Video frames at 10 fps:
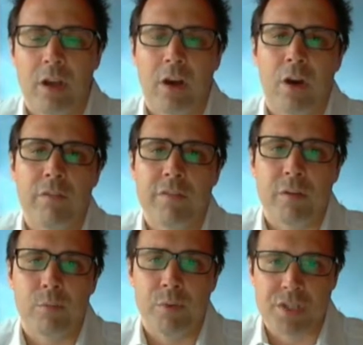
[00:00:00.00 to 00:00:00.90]

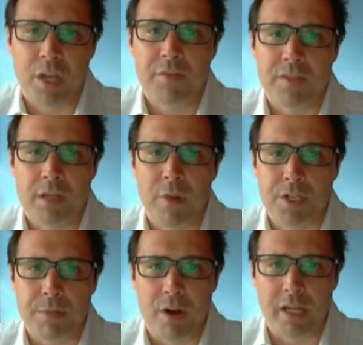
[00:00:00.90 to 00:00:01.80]
of reserves in
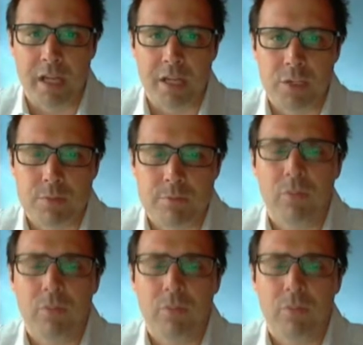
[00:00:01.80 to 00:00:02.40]
emerging markets.